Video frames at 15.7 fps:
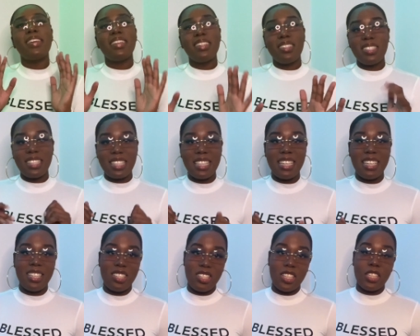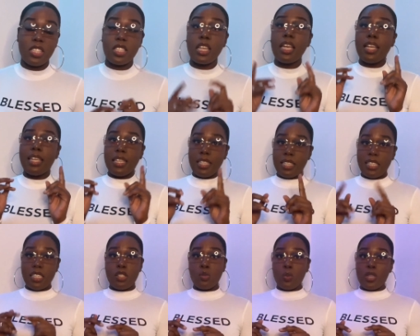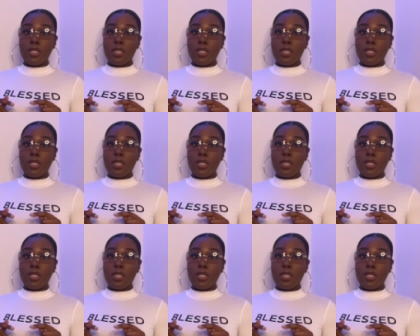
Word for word: skinny jeans these ones,